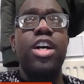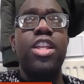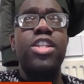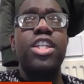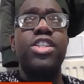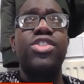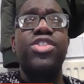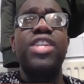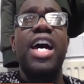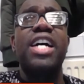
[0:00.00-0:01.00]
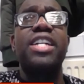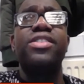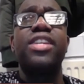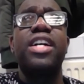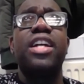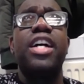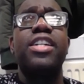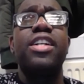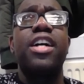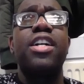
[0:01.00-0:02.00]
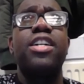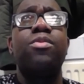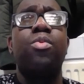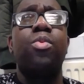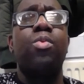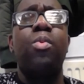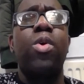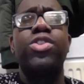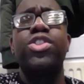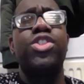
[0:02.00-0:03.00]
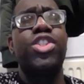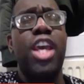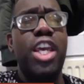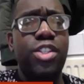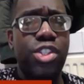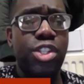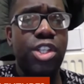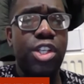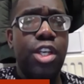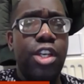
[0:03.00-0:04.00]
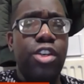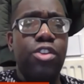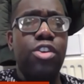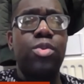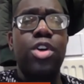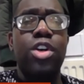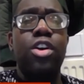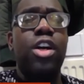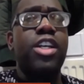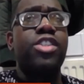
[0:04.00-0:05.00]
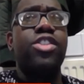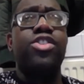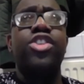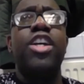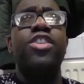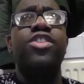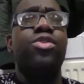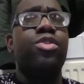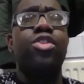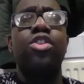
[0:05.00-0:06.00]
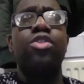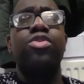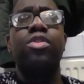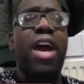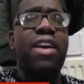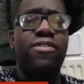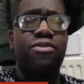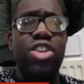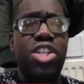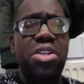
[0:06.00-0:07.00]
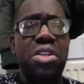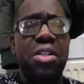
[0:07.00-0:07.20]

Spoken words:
that is sad is that, like, what's the change? You know, it's a change. He's going to go to a back three.